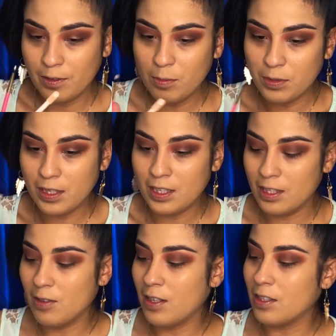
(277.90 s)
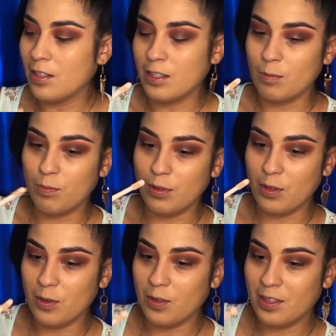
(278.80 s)
Oops, I just noticed all this
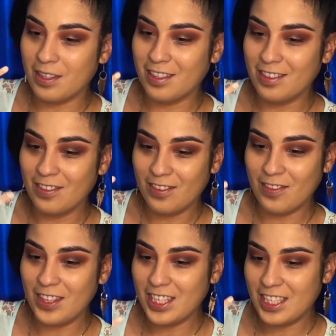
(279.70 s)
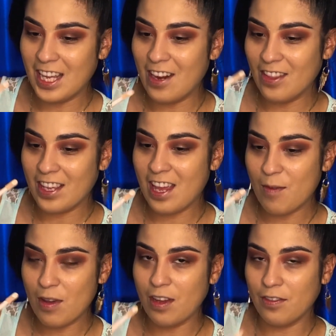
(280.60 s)
blue from the shadow that
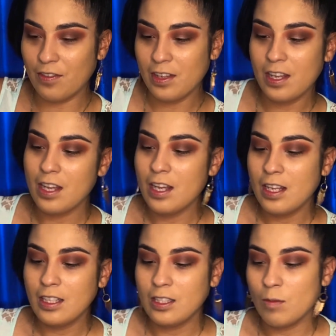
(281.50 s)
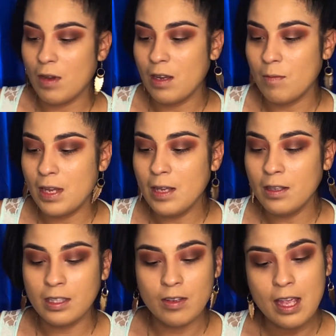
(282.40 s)
came off. So mind me.
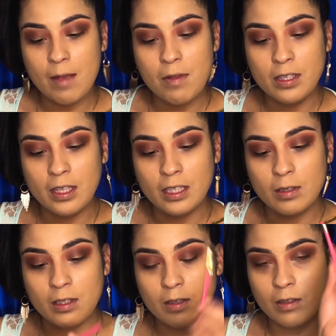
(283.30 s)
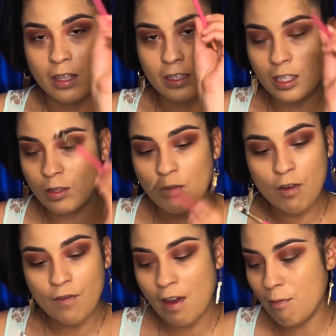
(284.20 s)
So yeah, I'm using this Luxie
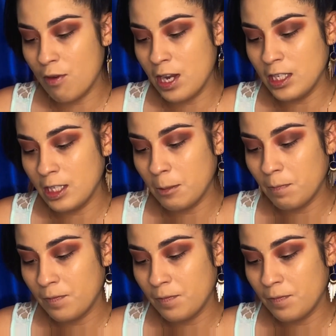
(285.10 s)
245 brush.